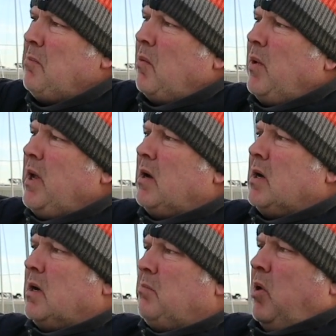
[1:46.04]
we are
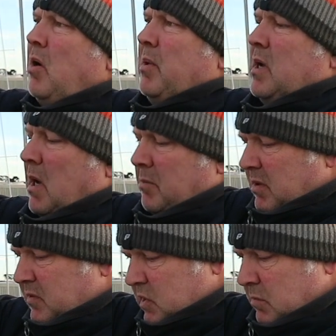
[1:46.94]
going to pop a
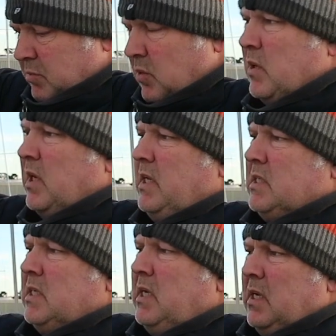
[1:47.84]
couple of simple
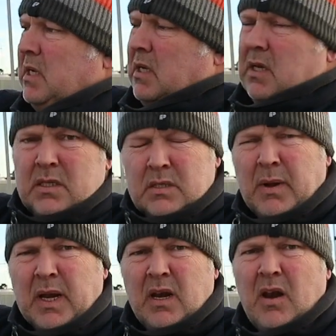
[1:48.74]
cleats here to
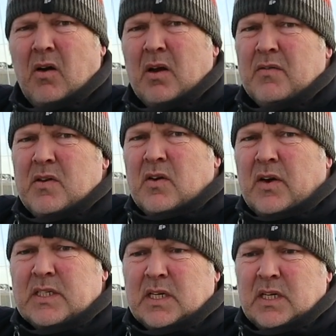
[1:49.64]
make life
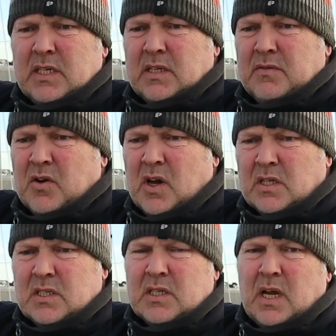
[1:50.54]
nice and easy for
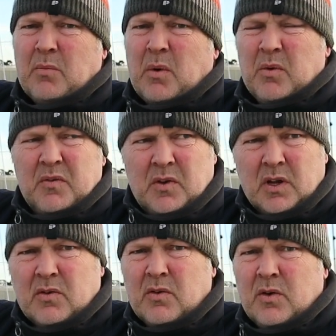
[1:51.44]
us, and when we're
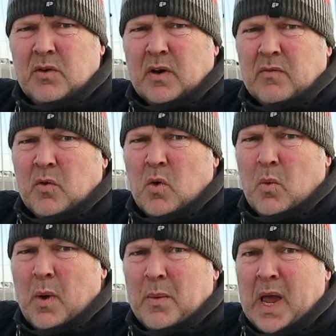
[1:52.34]
fully crewed for
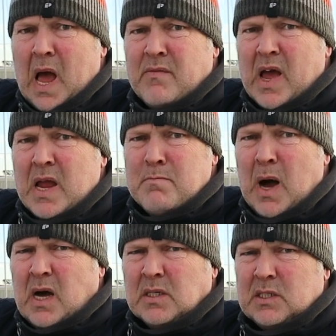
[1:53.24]
when we have a
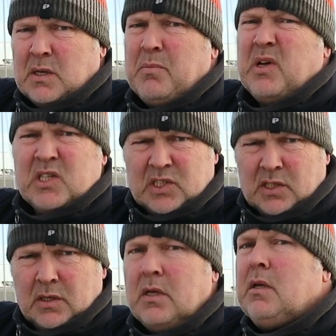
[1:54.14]
mast
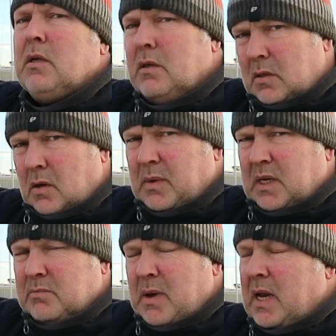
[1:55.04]
person, not
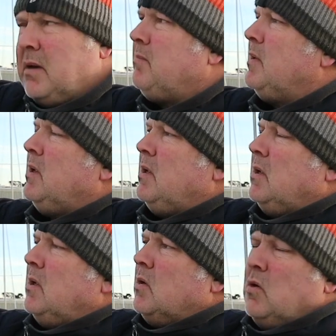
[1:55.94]
mast man.
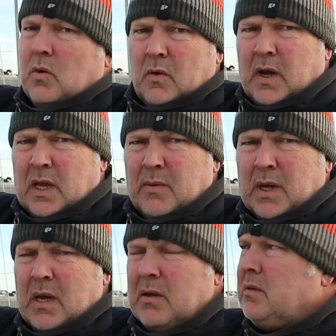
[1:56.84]
Cool, right, here we go.